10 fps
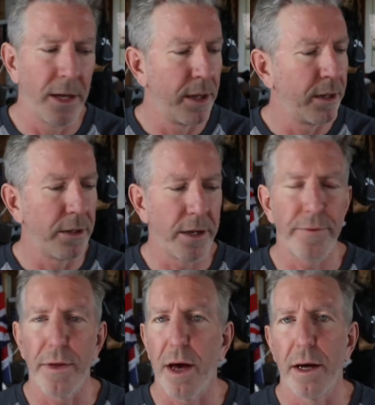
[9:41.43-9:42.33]
None of
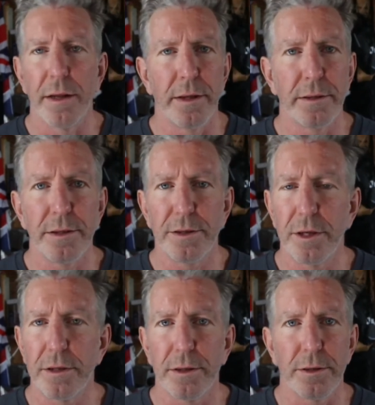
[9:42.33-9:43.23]
that. This is
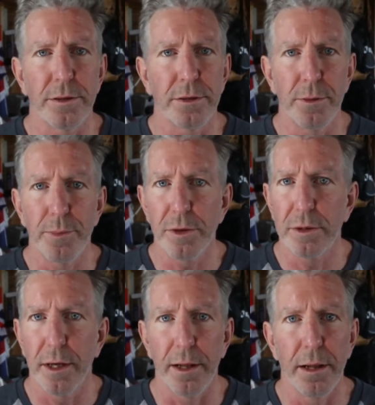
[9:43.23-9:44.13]
just a super
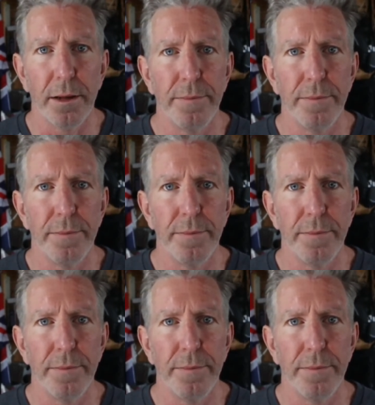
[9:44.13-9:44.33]
subtle.